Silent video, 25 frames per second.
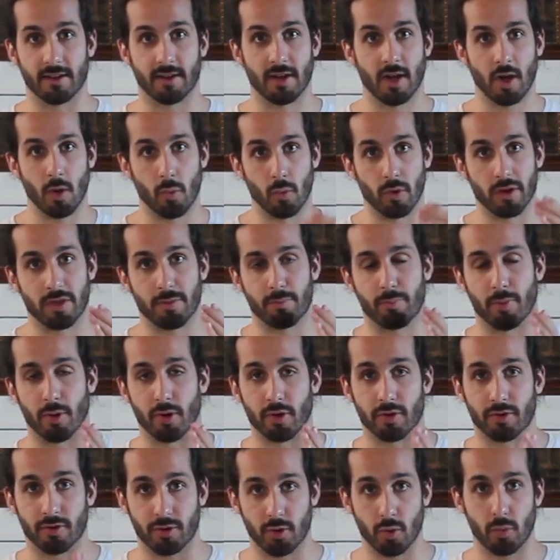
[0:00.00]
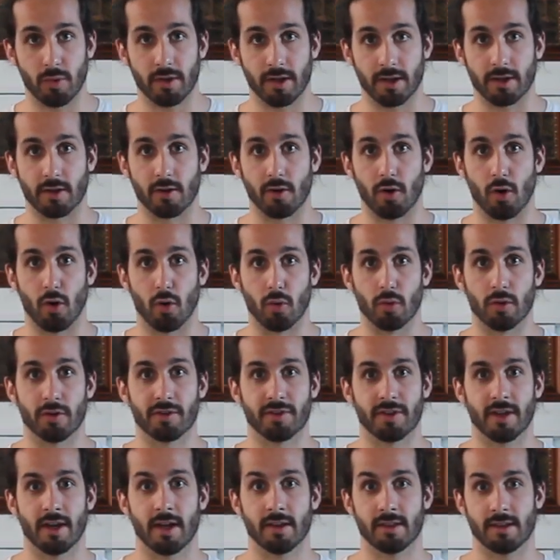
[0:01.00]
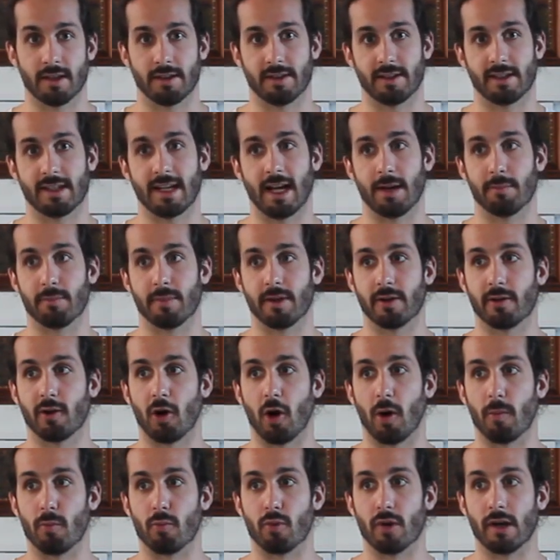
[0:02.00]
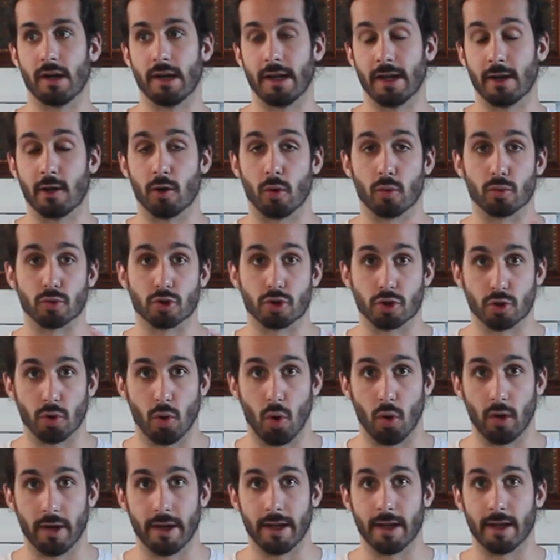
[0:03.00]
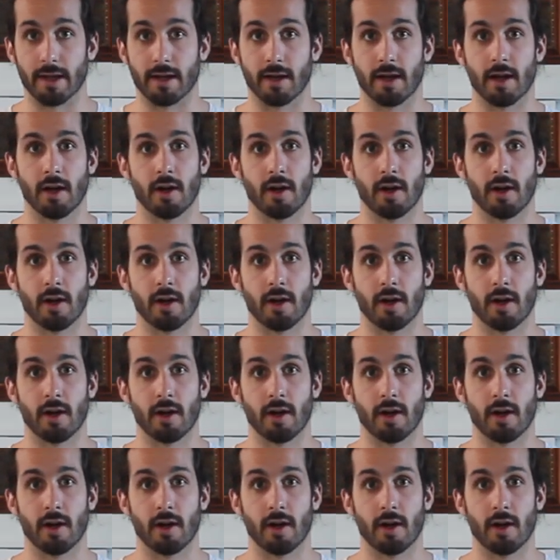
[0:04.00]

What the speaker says: with pursuing its goals that they can become really controlling